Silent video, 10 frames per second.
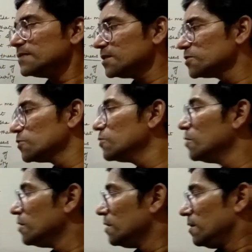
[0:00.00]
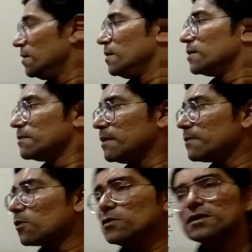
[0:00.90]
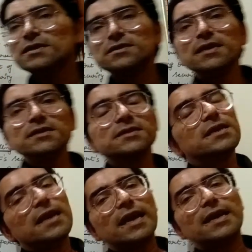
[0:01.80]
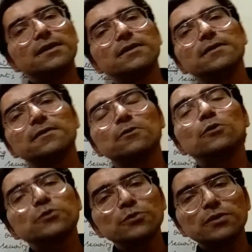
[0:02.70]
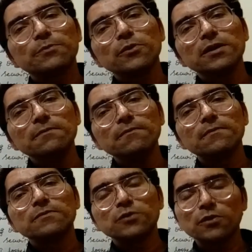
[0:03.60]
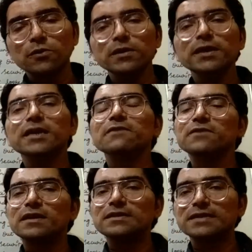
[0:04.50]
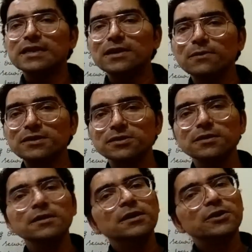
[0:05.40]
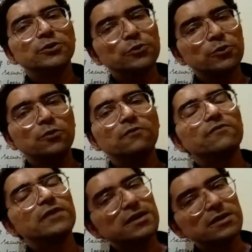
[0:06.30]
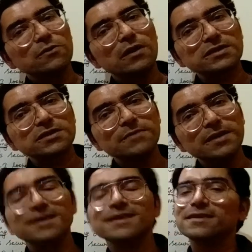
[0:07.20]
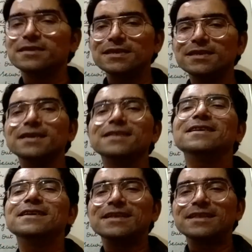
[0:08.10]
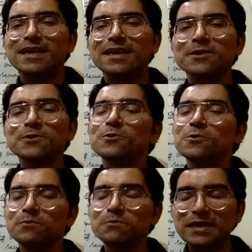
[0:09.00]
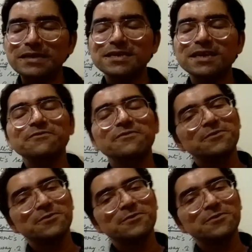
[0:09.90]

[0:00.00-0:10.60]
So remember all these things and go through the poem thoroughly. If there is any question, you know where to ask me. Till then, thank you. Be safe.